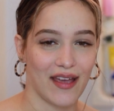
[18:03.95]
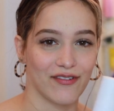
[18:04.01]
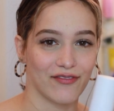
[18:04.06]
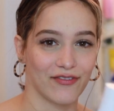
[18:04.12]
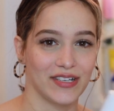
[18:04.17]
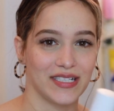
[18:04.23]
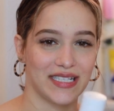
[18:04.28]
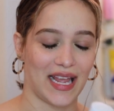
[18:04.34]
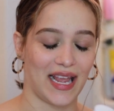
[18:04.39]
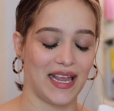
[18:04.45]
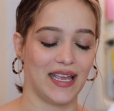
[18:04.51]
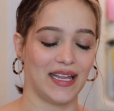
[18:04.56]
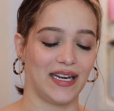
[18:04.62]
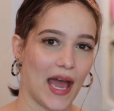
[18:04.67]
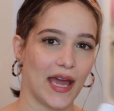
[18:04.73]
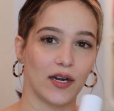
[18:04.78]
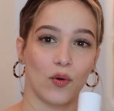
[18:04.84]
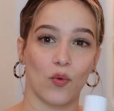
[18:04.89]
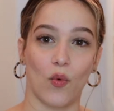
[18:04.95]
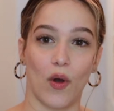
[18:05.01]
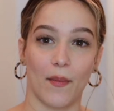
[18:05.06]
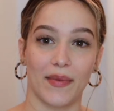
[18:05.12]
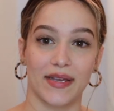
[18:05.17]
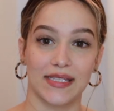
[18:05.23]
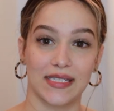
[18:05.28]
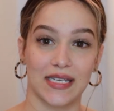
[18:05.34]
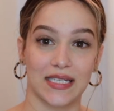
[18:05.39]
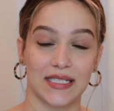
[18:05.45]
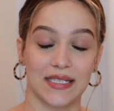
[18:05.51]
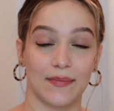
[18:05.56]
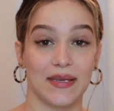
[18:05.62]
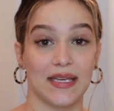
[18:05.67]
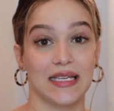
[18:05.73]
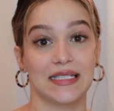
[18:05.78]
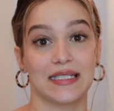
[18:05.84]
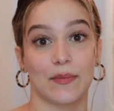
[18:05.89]
every day and I don't want my skin to
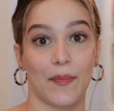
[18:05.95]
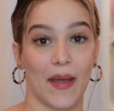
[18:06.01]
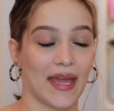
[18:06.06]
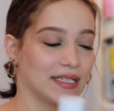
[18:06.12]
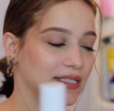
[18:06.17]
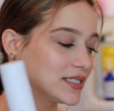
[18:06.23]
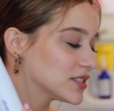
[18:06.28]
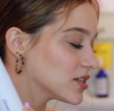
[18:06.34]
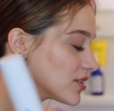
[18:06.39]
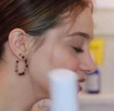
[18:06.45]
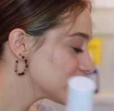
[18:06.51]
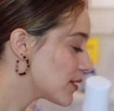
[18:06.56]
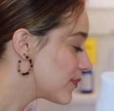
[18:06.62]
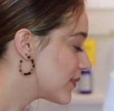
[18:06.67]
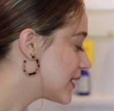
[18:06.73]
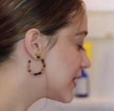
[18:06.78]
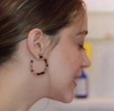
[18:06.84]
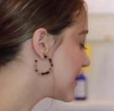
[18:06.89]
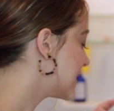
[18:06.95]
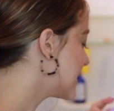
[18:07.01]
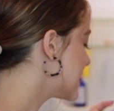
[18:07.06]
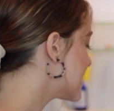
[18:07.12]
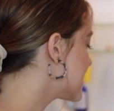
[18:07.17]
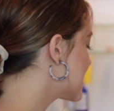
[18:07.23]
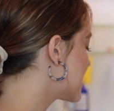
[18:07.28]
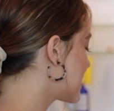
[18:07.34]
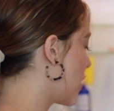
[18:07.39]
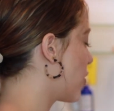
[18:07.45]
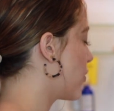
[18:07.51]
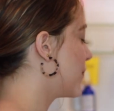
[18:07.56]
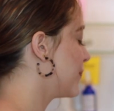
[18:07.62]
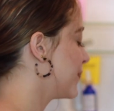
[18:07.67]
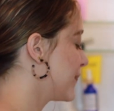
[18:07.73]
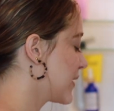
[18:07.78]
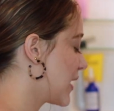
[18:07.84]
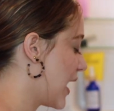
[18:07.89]
be dependent on something like this so
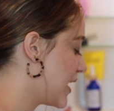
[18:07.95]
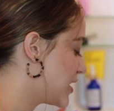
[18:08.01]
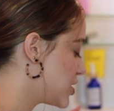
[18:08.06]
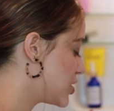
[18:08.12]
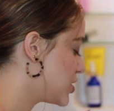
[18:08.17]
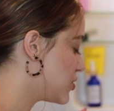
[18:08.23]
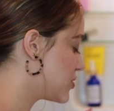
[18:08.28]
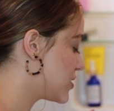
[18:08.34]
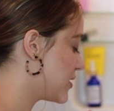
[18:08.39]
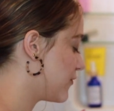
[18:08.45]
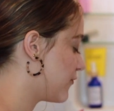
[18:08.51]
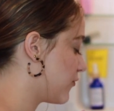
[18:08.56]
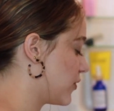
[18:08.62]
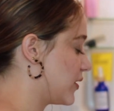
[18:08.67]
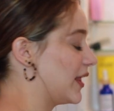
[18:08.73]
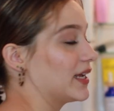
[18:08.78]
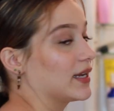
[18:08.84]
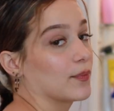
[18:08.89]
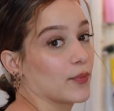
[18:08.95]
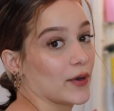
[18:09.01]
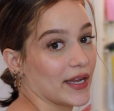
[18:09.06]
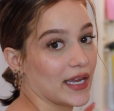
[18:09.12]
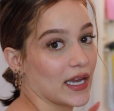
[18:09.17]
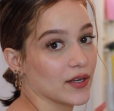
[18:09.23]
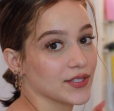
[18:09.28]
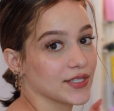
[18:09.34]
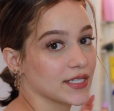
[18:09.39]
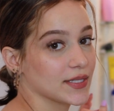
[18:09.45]
I just use it for like breakouts